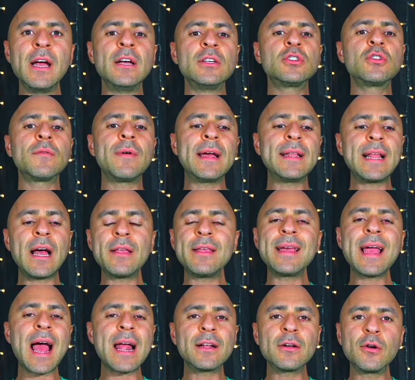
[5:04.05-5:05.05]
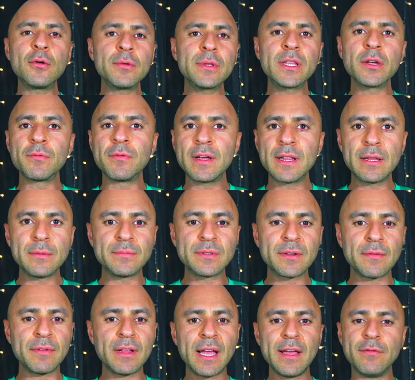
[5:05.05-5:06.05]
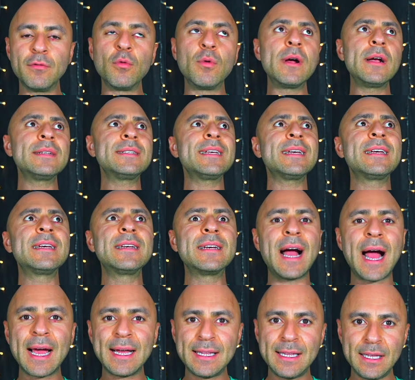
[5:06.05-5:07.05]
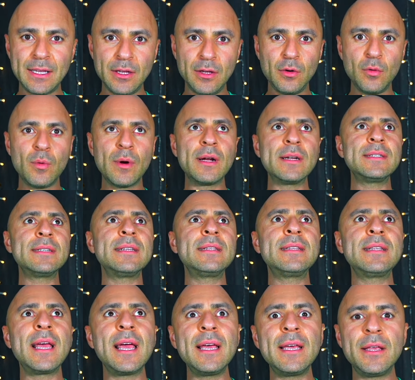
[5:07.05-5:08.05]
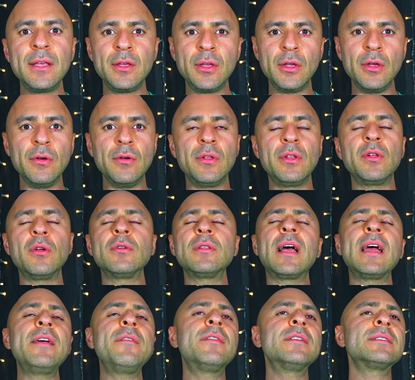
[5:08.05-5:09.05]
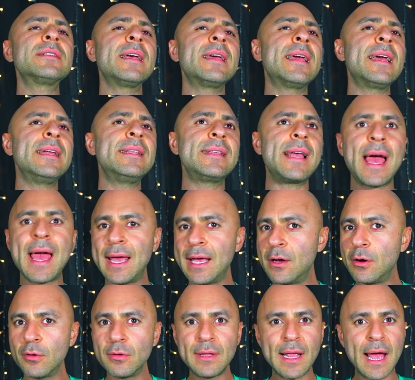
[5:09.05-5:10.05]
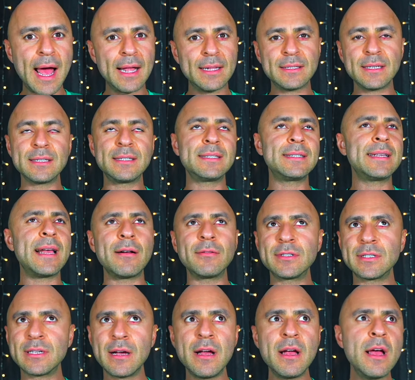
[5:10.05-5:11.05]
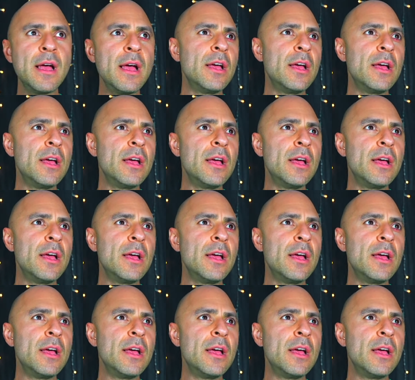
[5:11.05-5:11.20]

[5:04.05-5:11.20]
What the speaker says: So right now, you got to go with the rhythms of life. Where is it guiding you? Where is it taking you? You know, life is like a tango dance, like salsa.